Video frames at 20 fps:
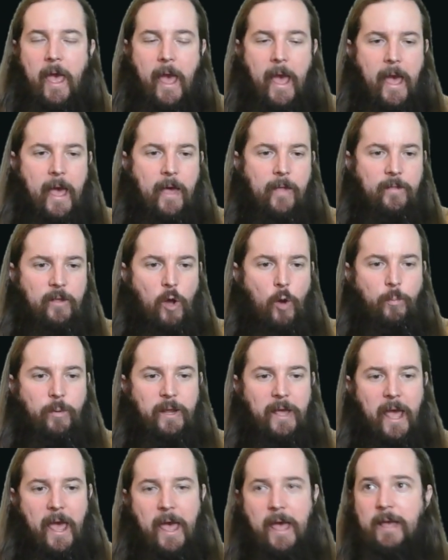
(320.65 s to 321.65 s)
And the
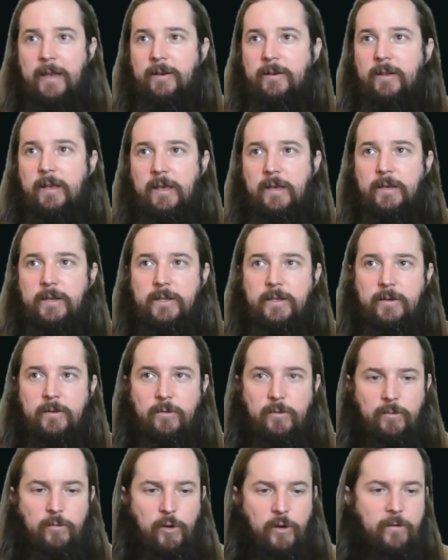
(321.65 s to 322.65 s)
opening hand is
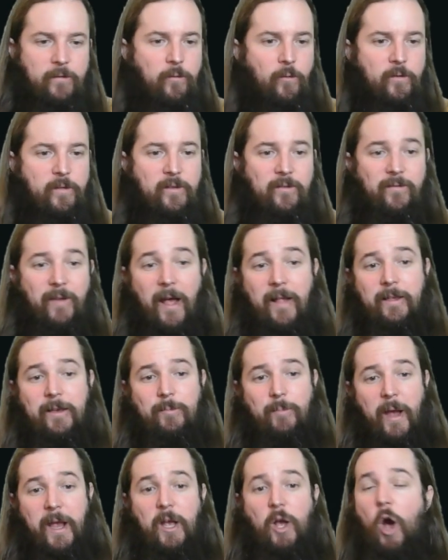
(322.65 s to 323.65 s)
look for the Valley
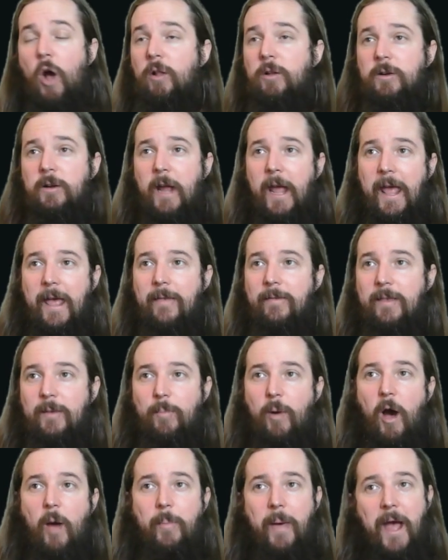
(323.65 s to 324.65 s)
Might Caller and the
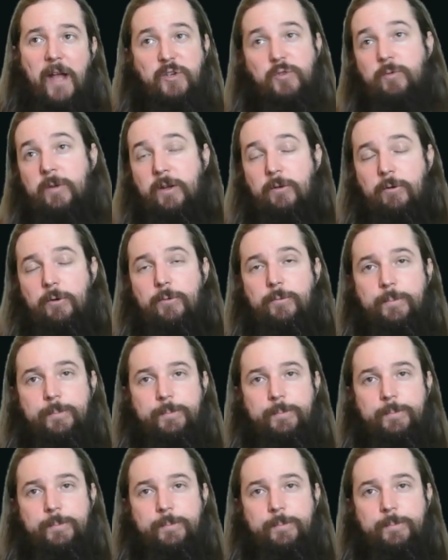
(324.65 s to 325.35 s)
Pop Hatch Recruit.